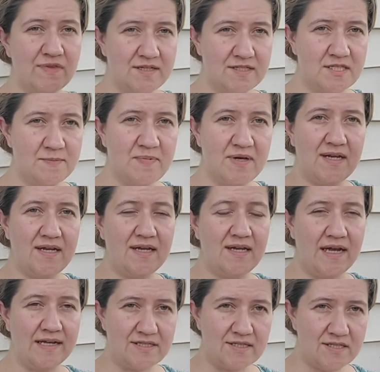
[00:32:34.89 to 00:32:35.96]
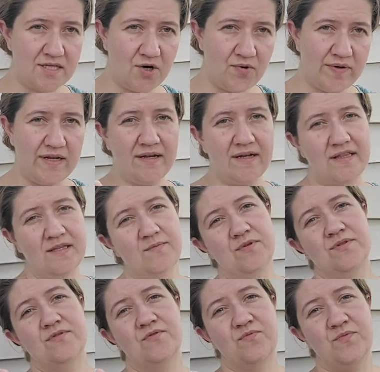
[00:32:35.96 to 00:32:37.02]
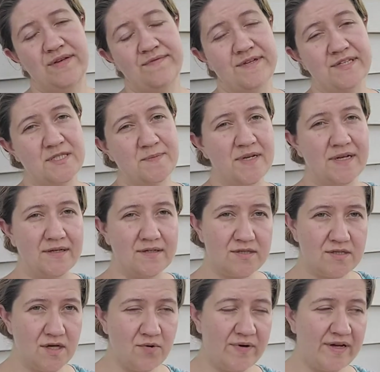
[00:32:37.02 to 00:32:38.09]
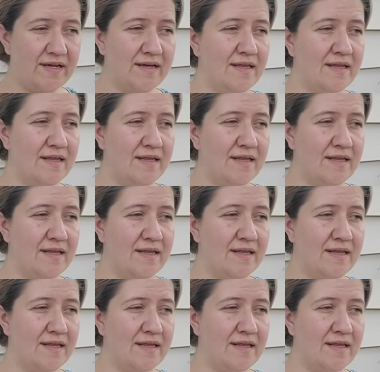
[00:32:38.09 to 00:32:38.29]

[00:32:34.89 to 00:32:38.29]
spinning, and sewing, and then we'll do weaving, spinning, sewing.